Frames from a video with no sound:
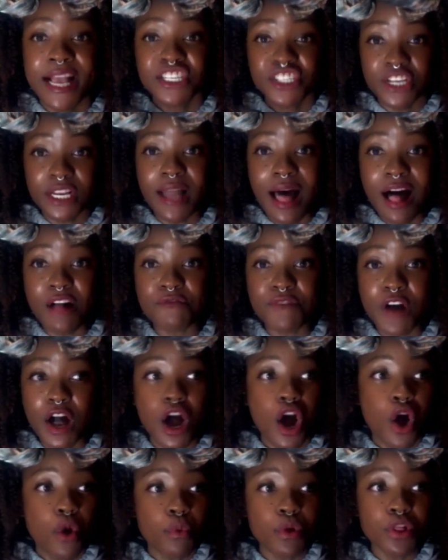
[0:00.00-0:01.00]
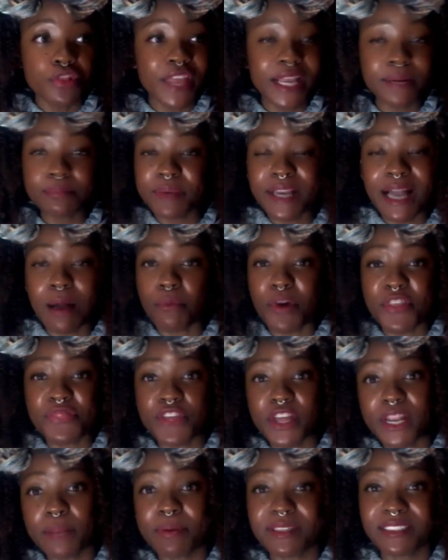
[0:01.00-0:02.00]
Gen Alpha will then become
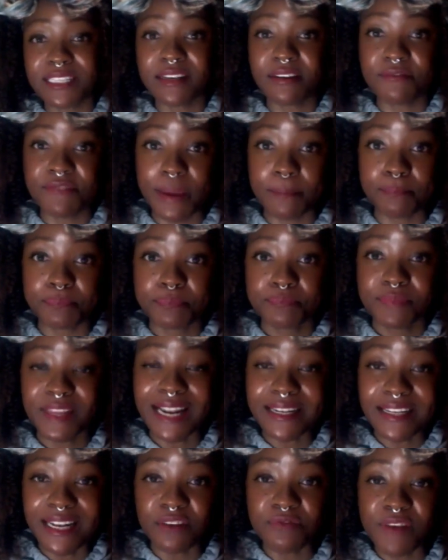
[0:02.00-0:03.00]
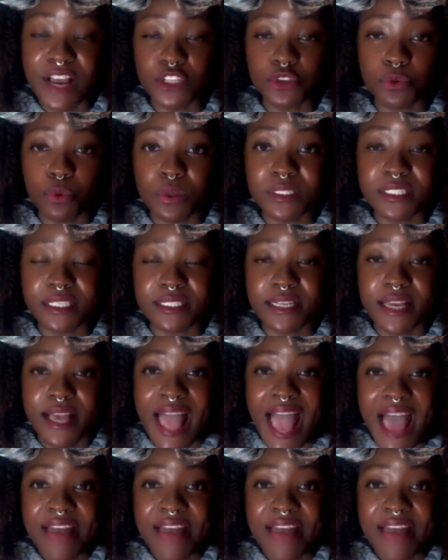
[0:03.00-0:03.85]
30% of them that identify towards it.